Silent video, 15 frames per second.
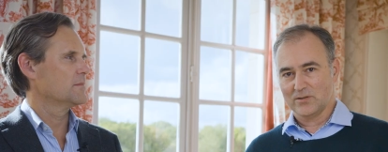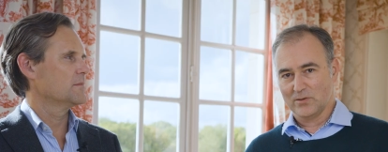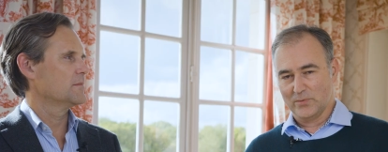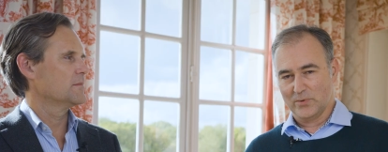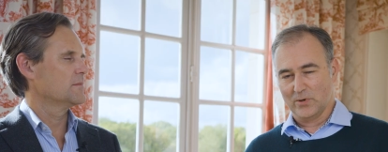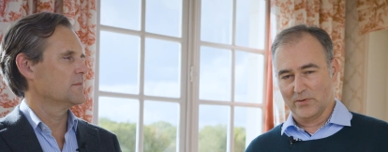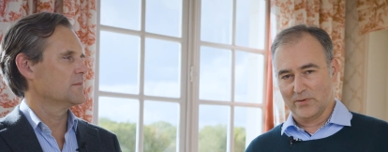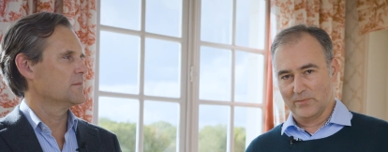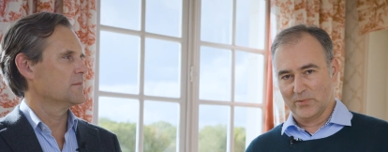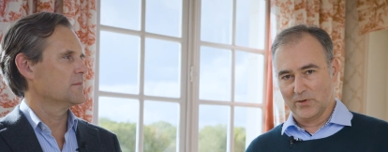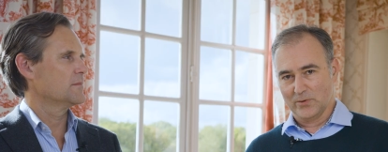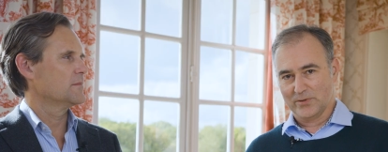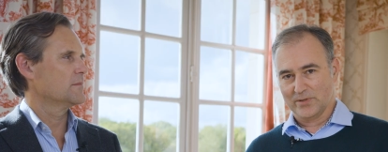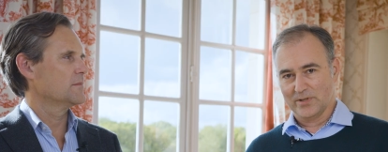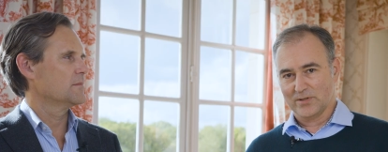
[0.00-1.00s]
Speaker 1: support the
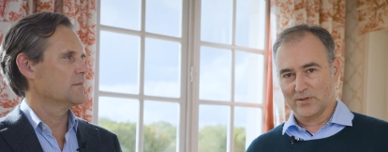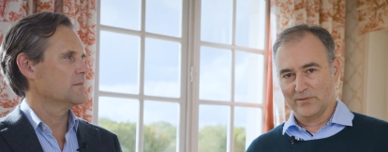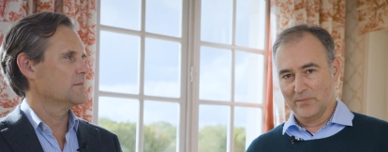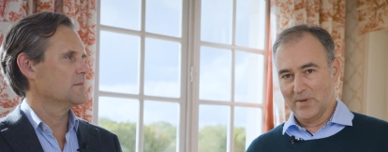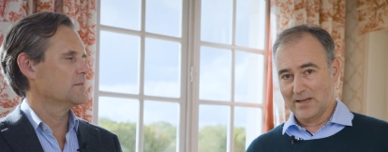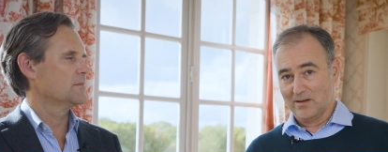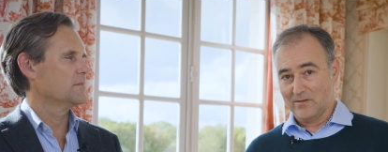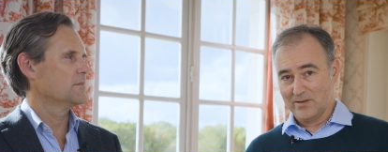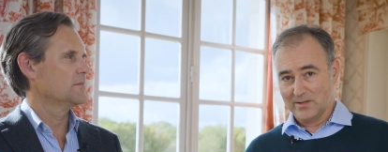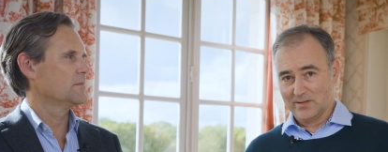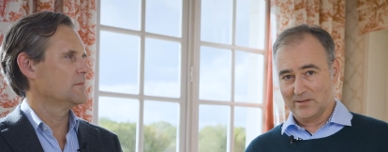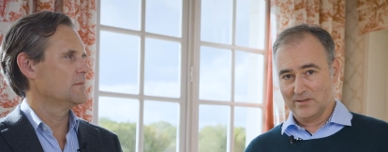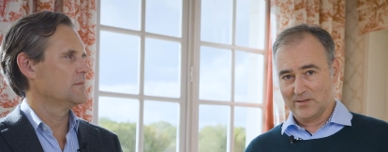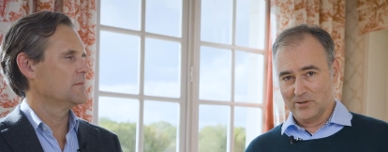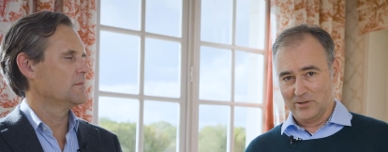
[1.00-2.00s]
process of making these
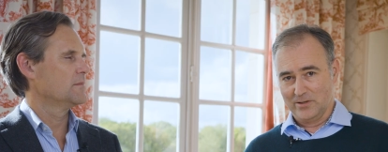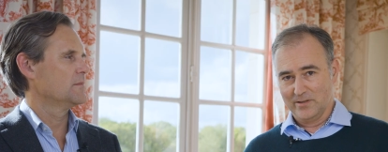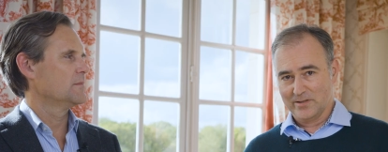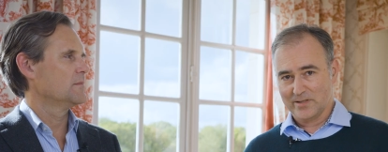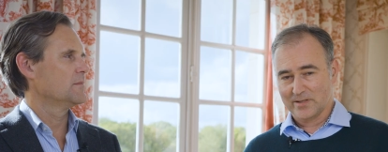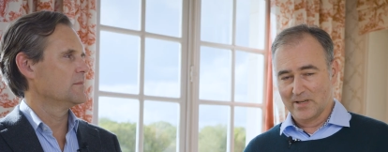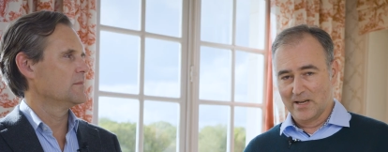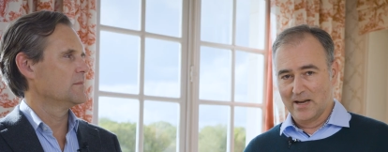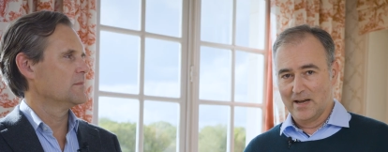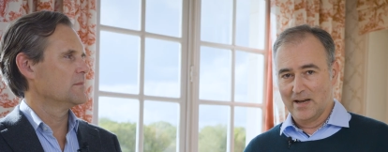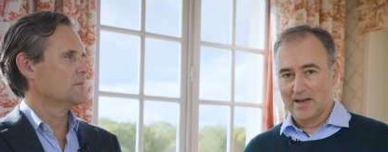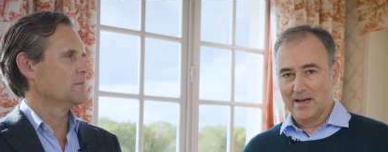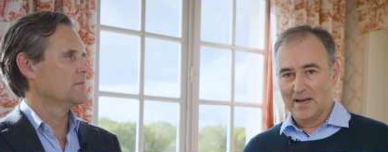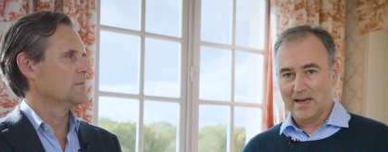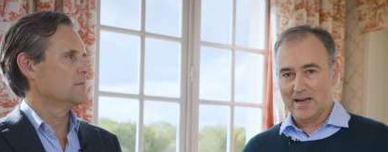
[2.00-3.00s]
decisions
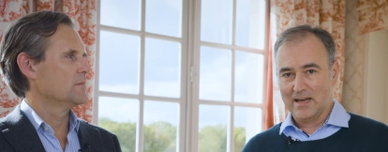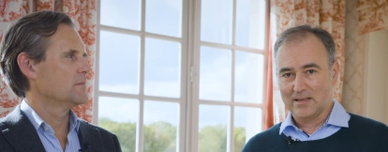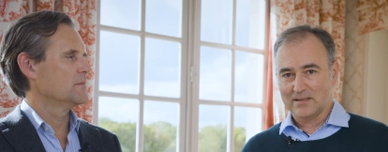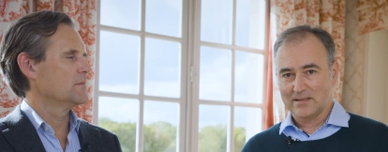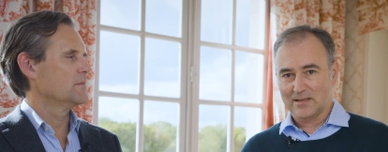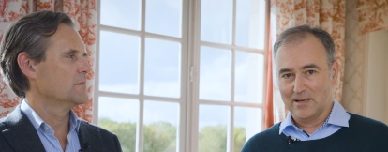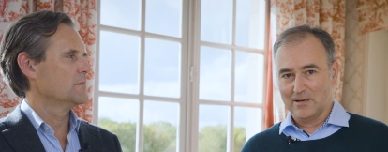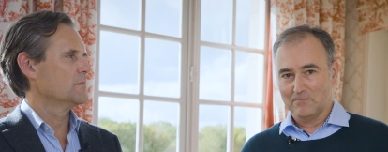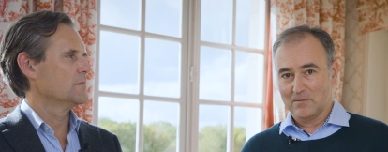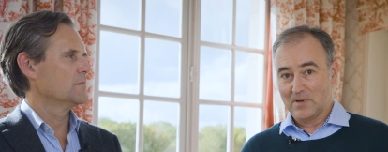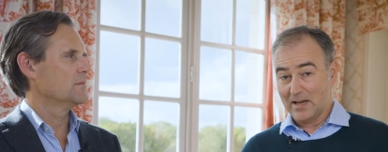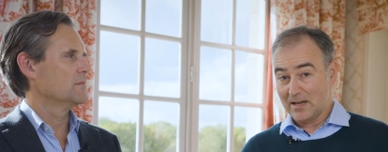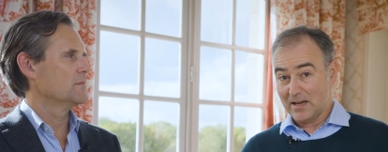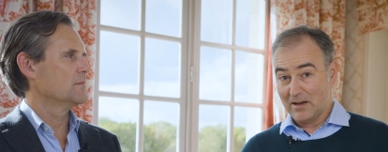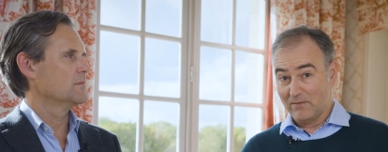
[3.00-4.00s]
and um,
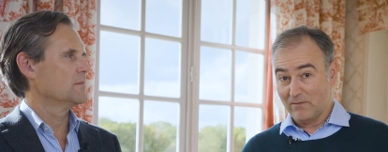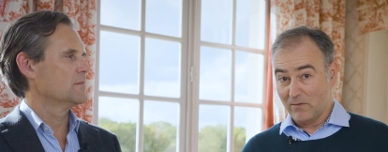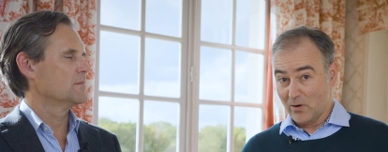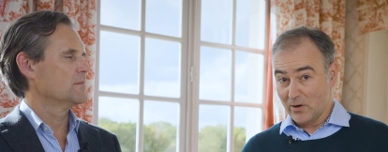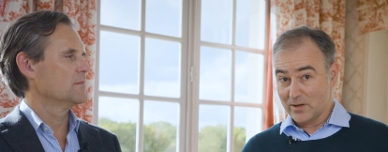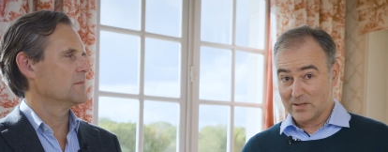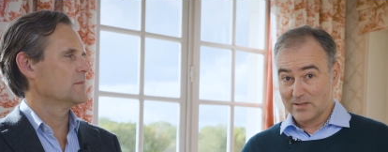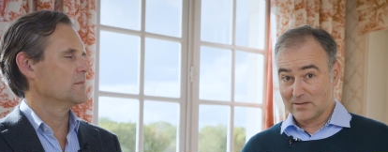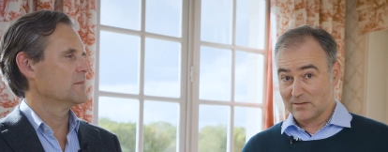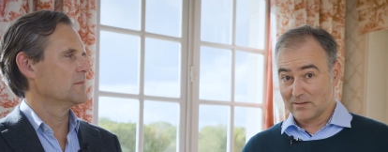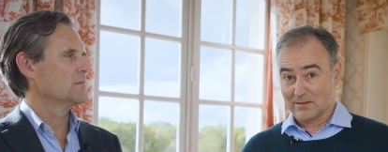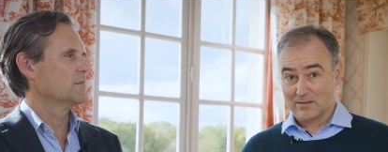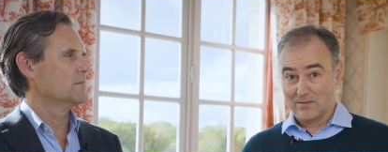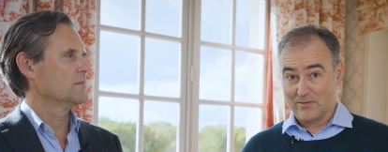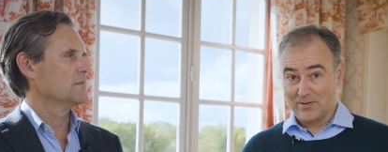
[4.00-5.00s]
avoid
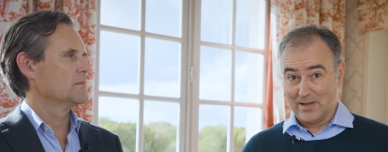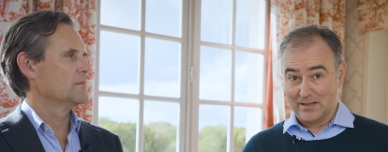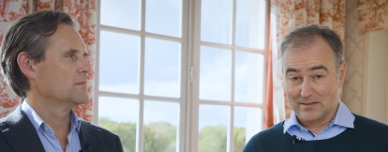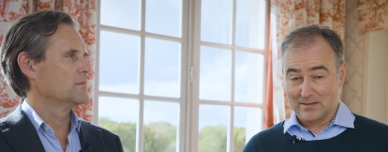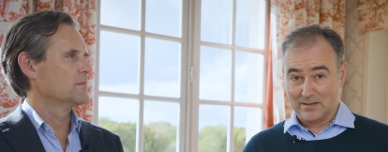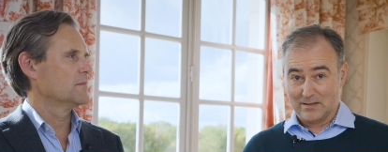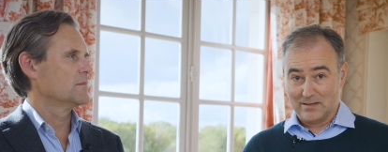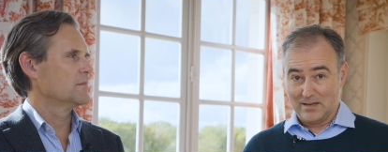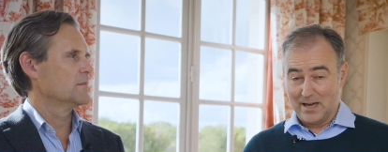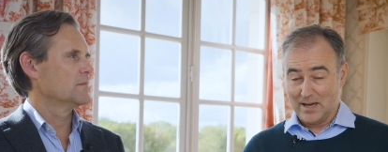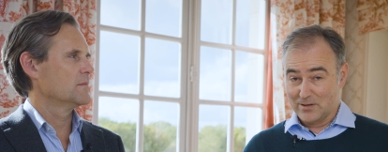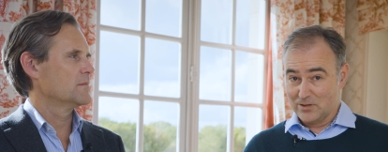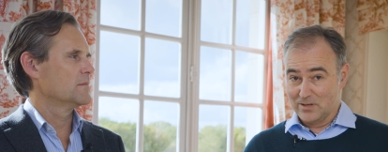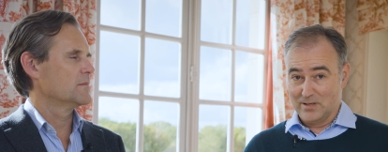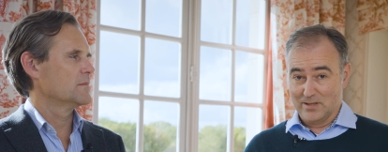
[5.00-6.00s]
that
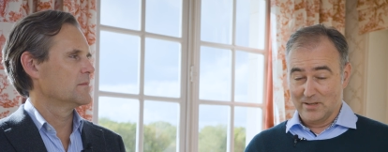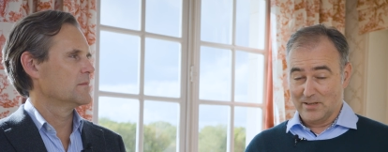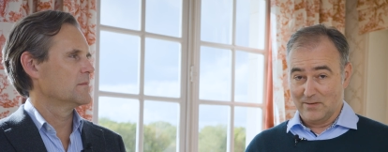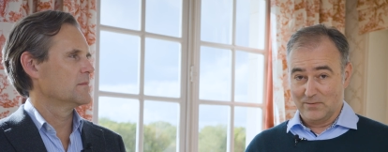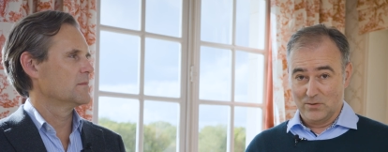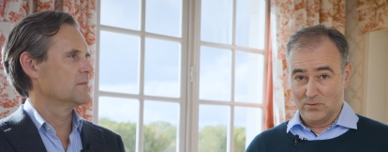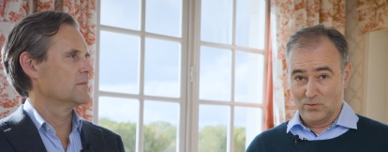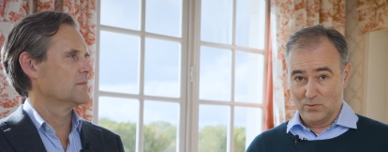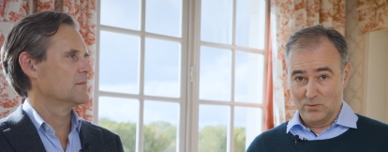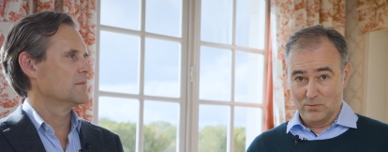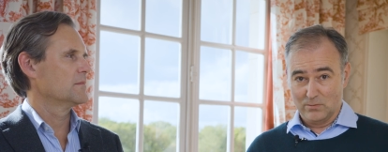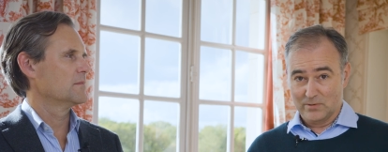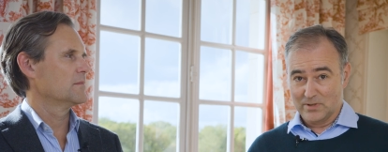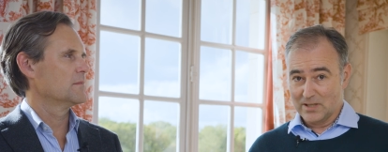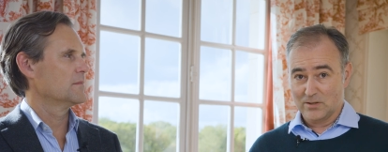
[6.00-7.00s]
engineers have to do
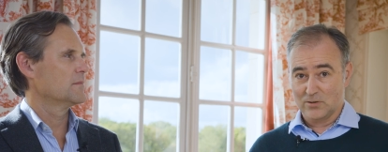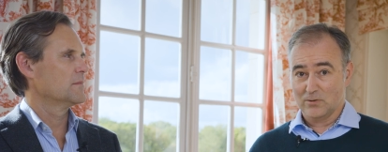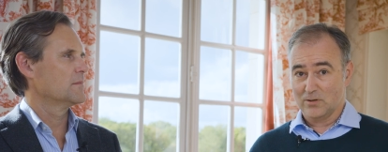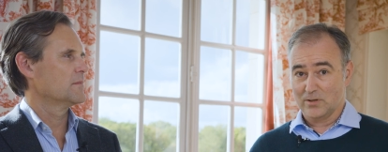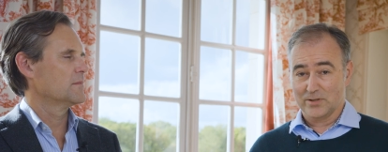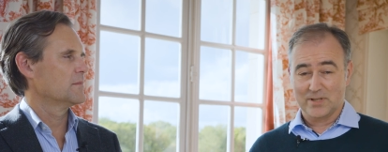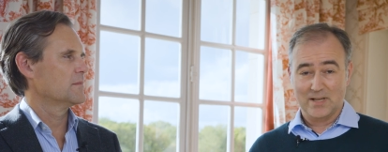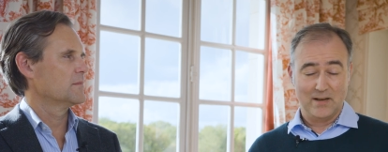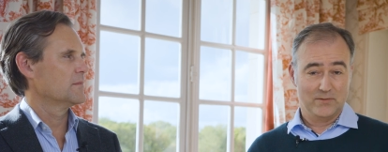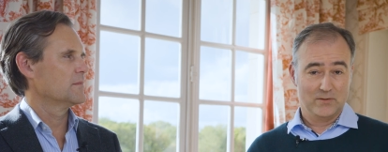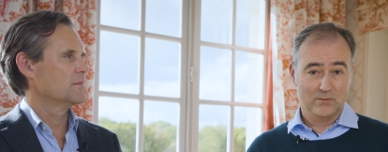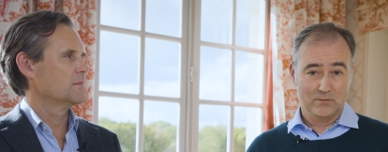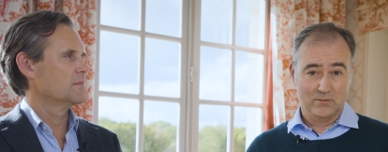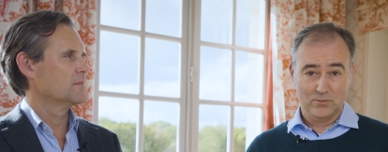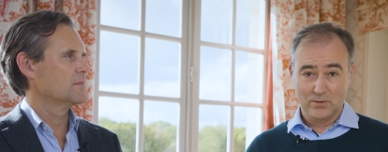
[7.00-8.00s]
detours, have
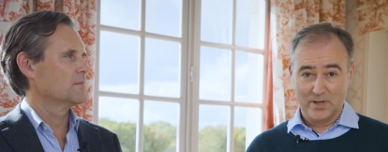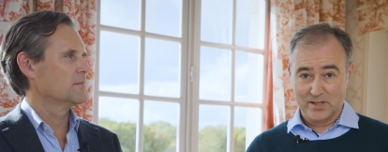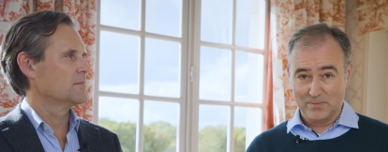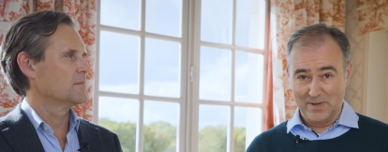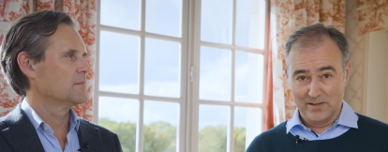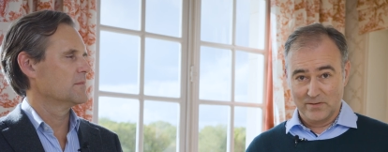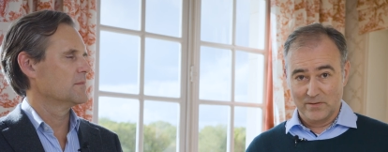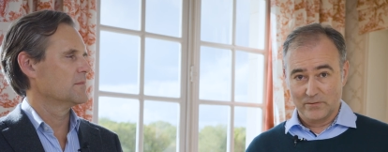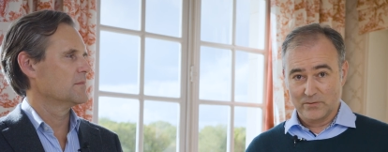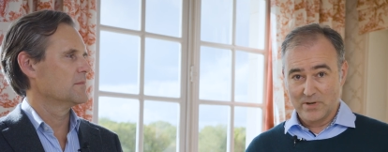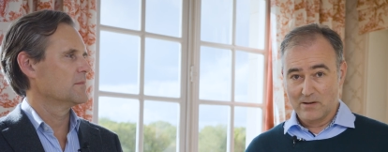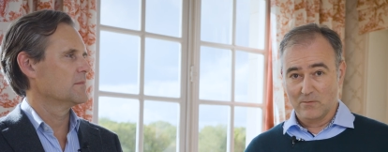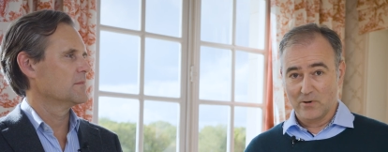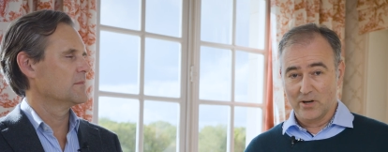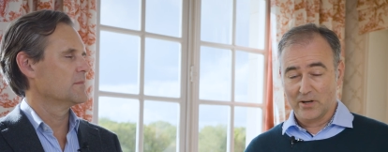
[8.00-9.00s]
to do expensive
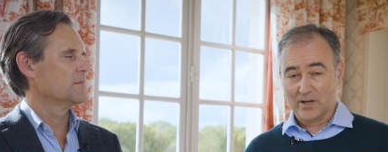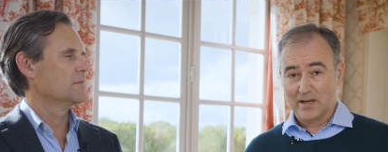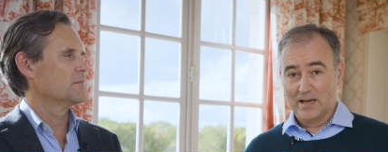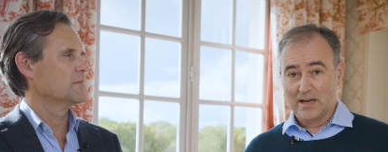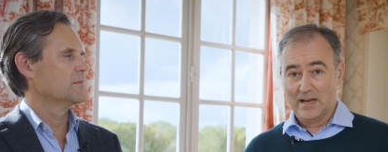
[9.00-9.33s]
rework,